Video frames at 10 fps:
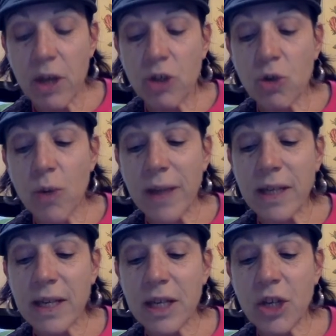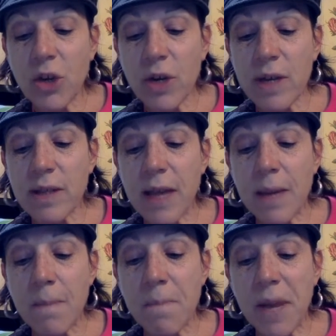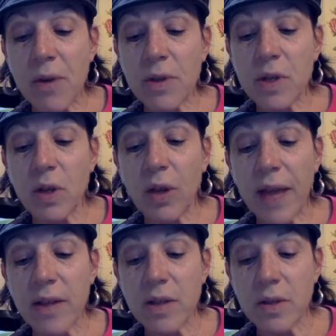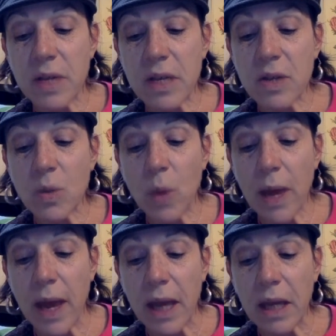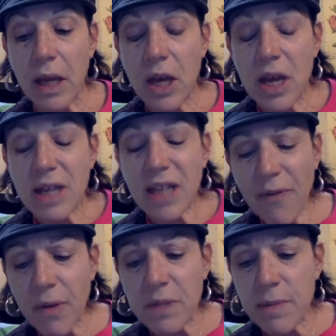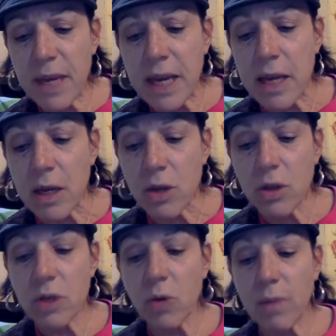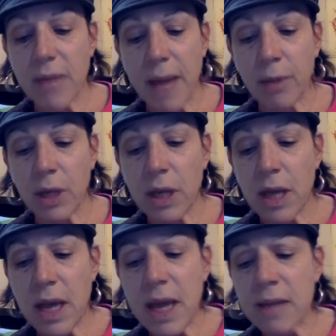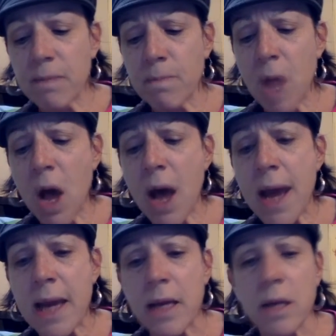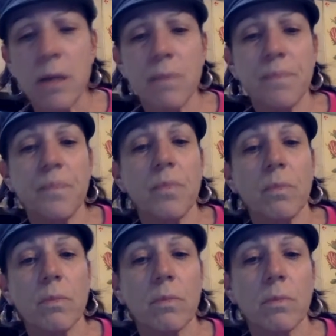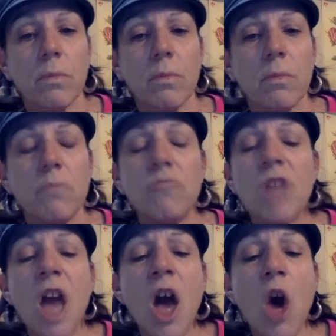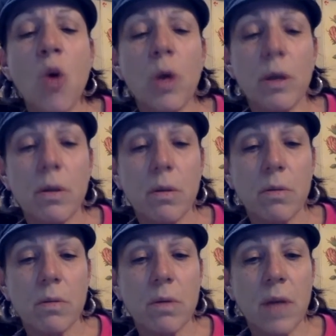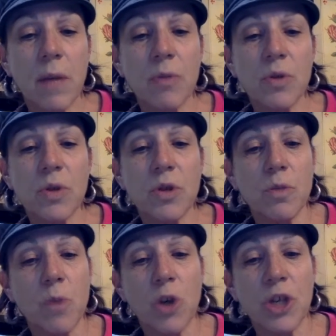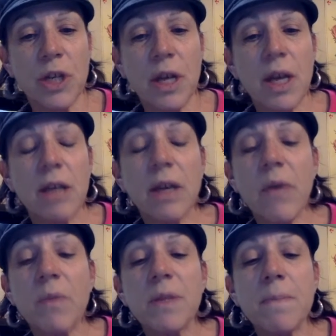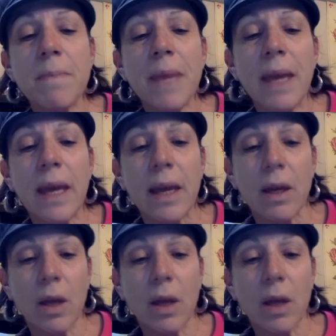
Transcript: directing curious and embarrassed glances his way. "Give him to me!" screamed Abilene. "He's mine!" "No," said Amos to Martin. "Give him to me."